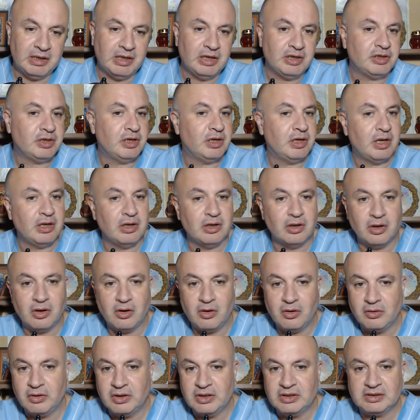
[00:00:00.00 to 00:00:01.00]
and
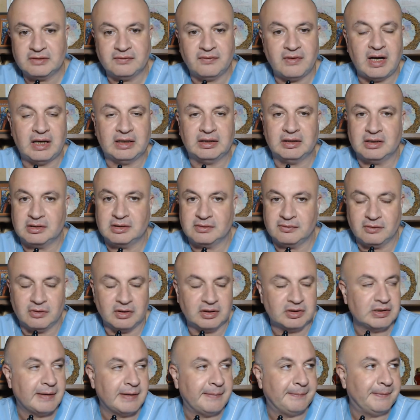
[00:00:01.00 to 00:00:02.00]
no risk factors, for
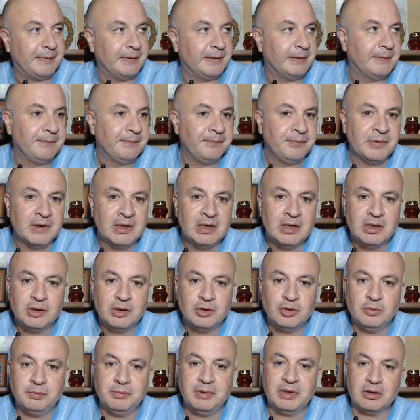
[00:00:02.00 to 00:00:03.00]
example,
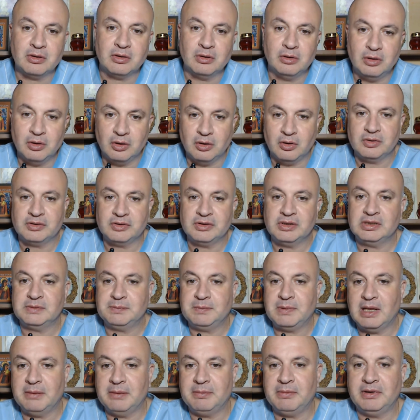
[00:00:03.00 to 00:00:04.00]
tuberculosis,
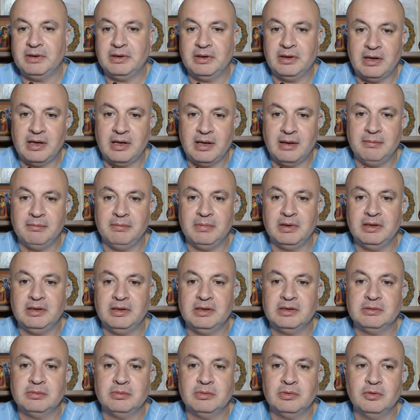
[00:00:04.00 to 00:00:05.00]
pulmonary
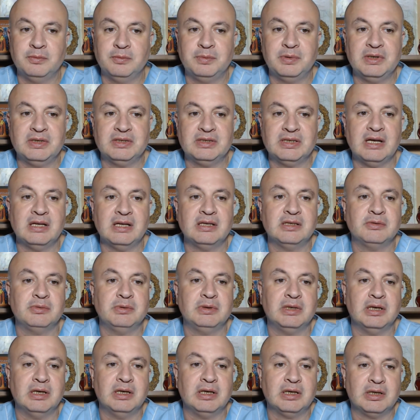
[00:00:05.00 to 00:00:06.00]
embolism, who presents
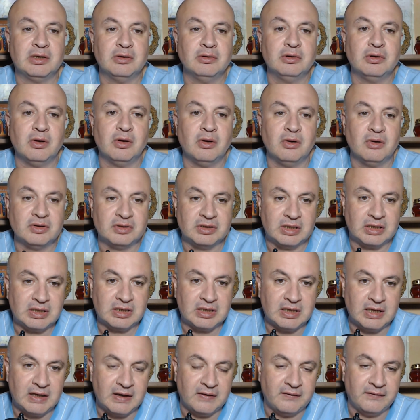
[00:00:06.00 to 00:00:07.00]
with acute onset
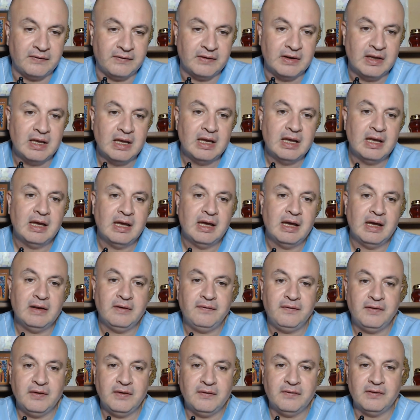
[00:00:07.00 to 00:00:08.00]
cough and
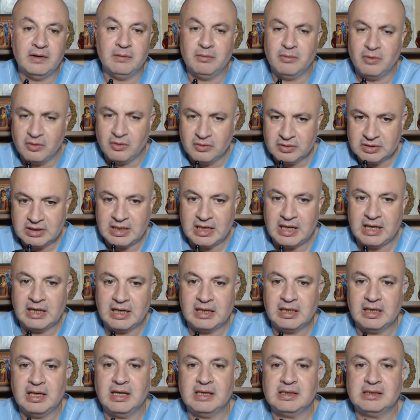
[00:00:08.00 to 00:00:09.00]
fever, most
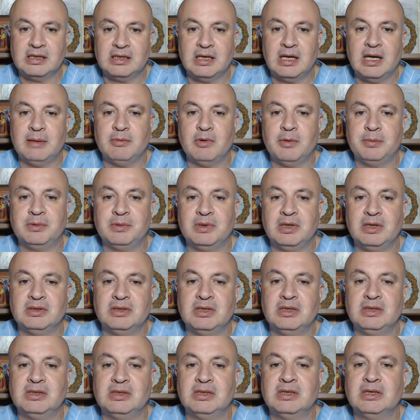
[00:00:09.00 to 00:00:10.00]
likely has a hemoptysis